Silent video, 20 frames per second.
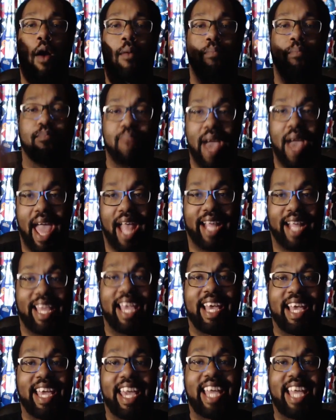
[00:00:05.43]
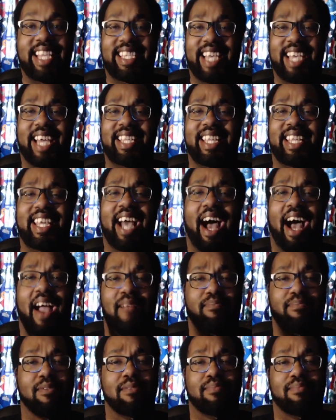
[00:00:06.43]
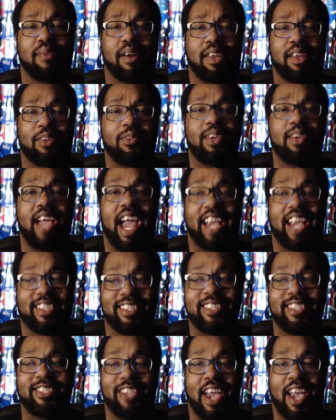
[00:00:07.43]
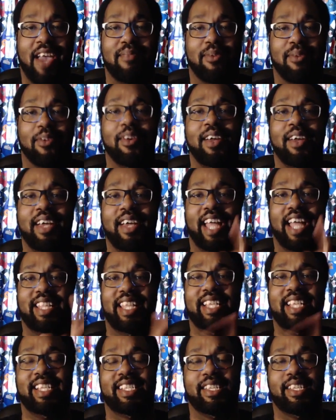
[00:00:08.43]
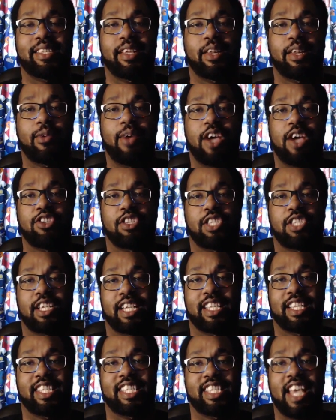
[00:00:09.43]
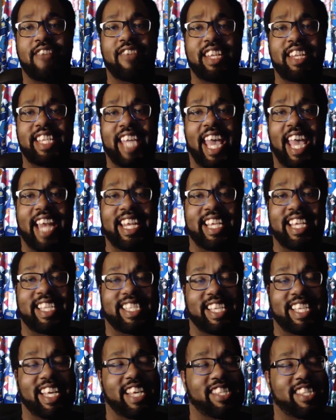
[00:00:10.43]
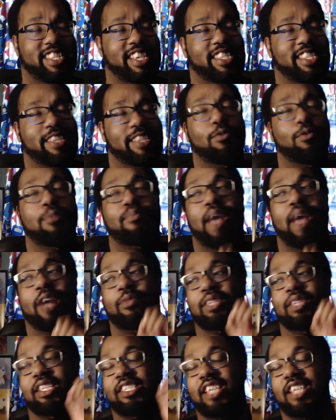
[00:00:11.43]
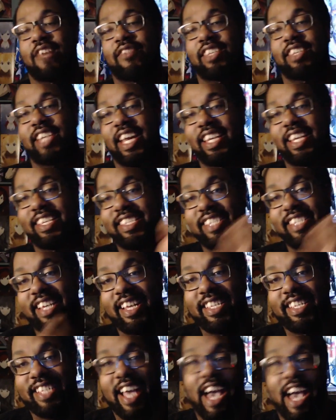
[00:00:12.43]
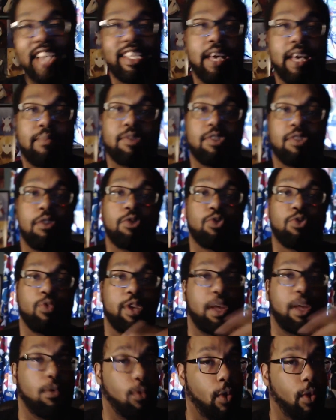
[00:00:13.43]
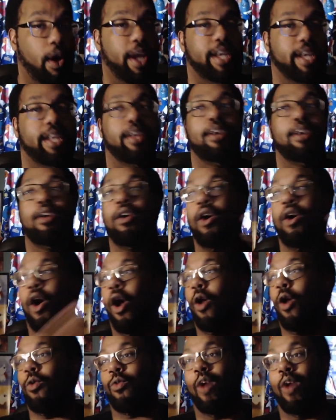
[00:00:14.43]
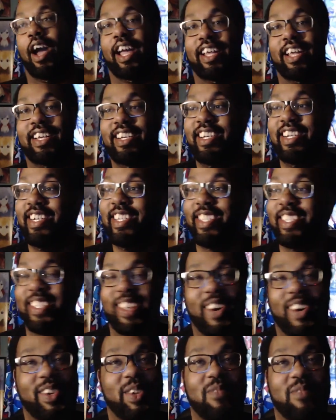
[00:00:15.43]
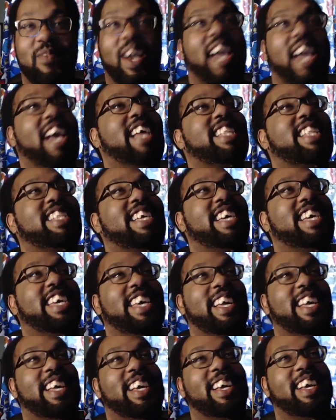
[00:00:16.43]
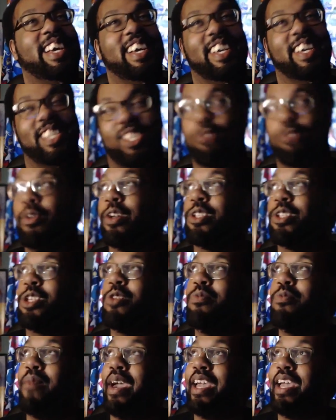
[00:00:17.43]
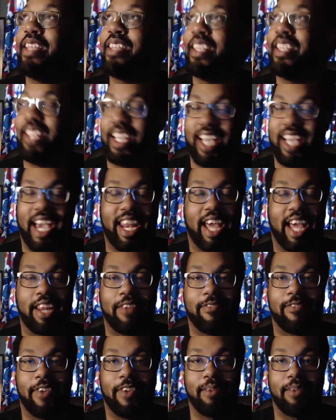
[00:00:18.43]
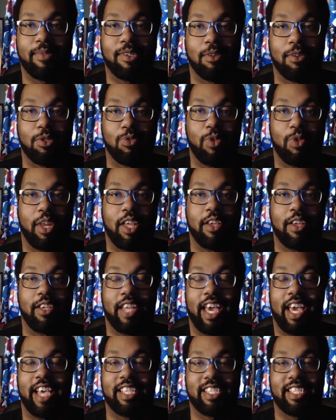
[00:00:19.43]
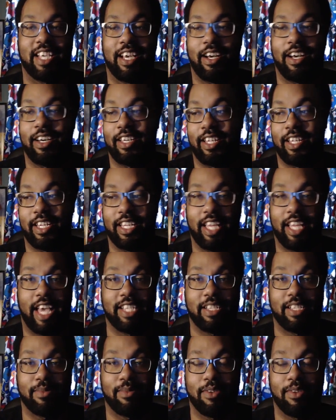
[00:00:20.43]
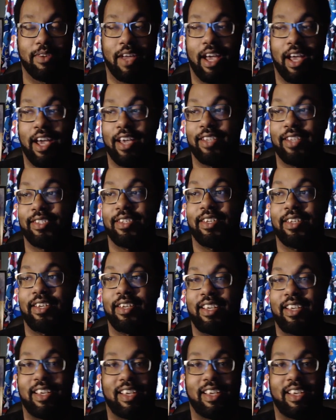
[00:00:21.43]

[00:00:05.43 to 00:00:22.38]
are back inside the Hyperbolic Reaction Chamber, and this is another reaction to the Seven Deadly Sins. Yes, we're back with the Seven Deadly Sins, guys, episode 21. All right, so the main thing, two main things I got out of episode 20 last time, in the last episode, guys,